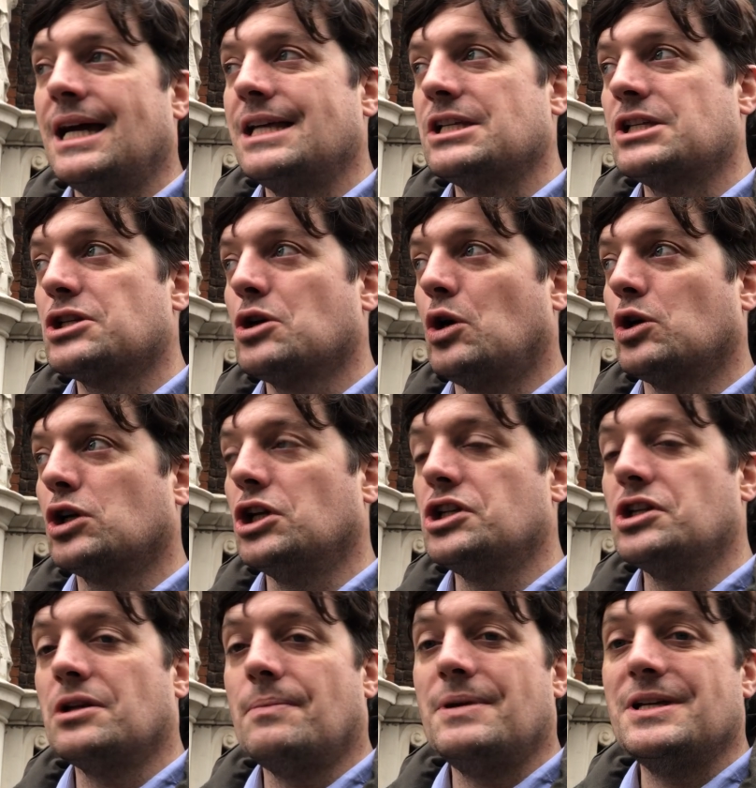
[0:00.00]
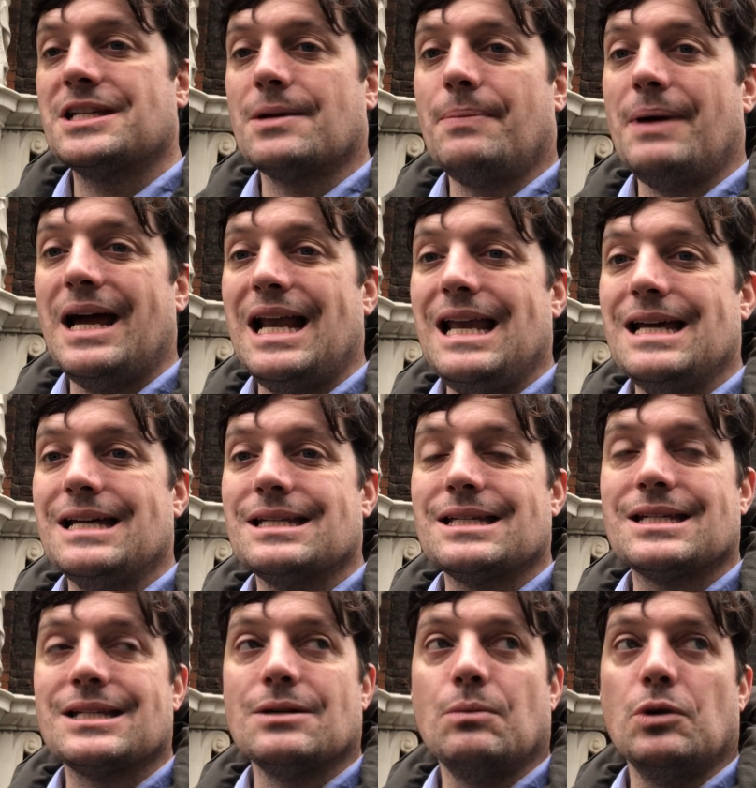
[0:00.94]
in Scotland,
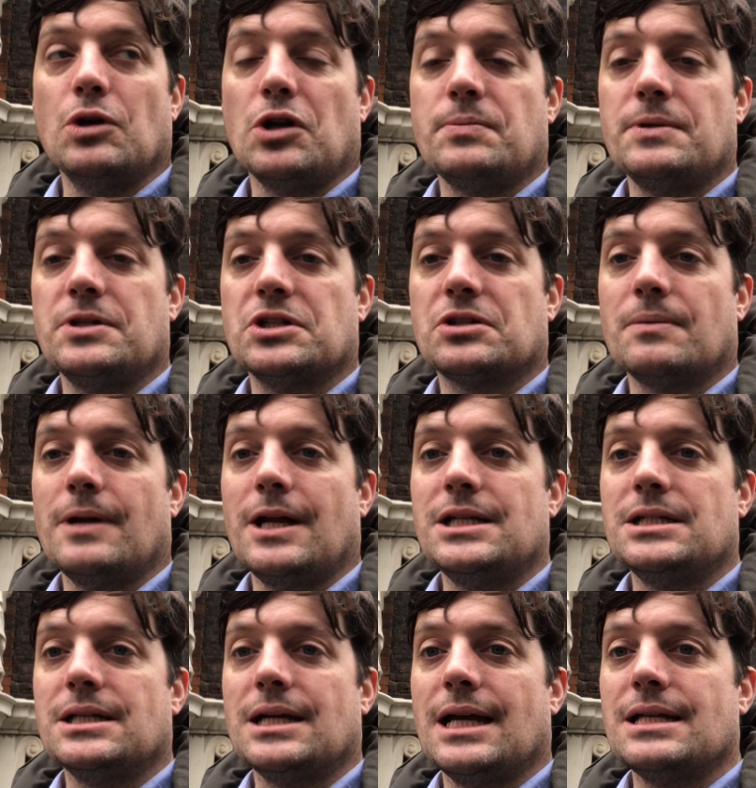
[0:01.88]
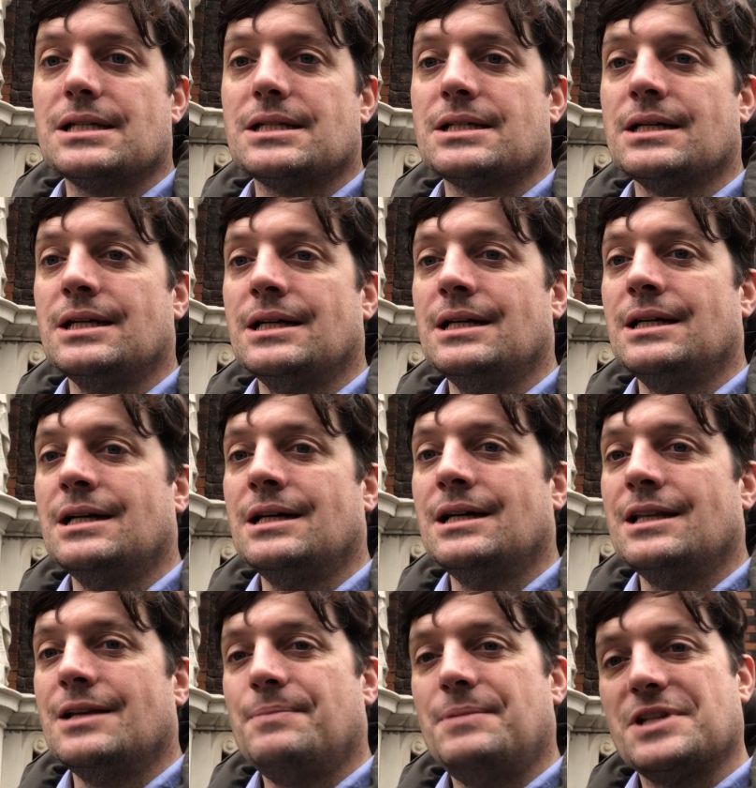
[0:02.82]
Episcopalians were not to be discriminated against.
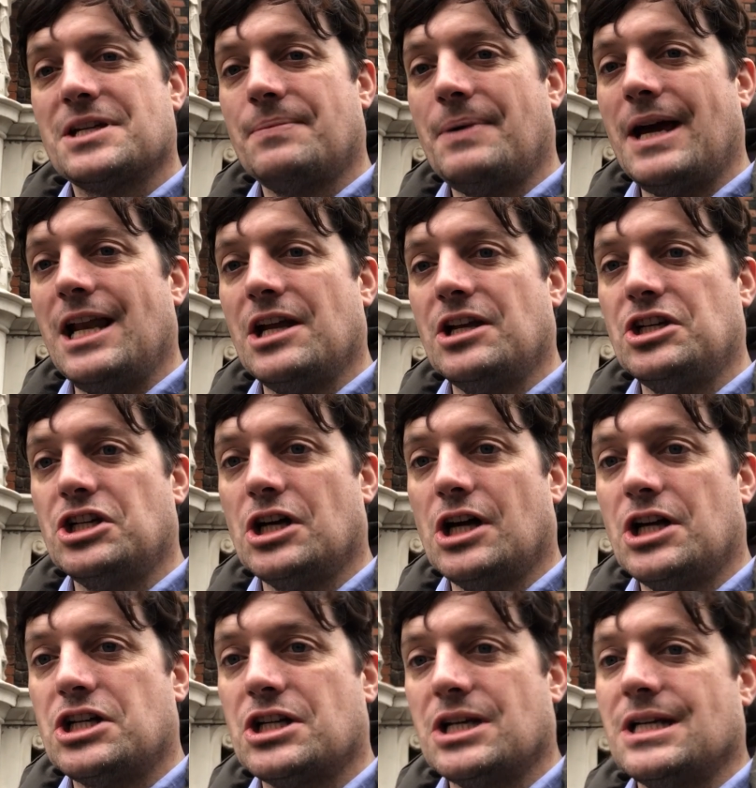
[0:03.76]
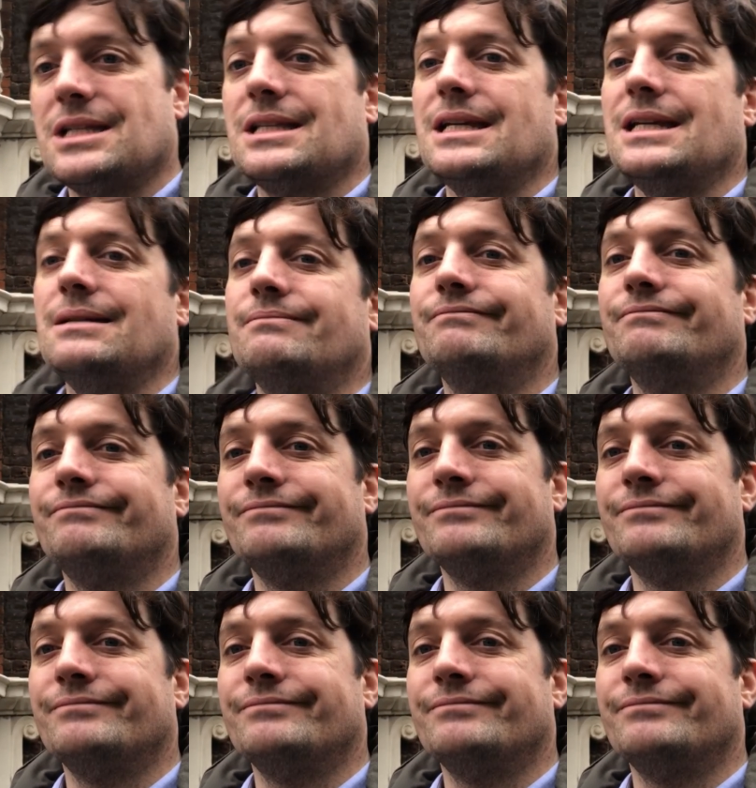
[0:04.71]
Episcopalian Church is the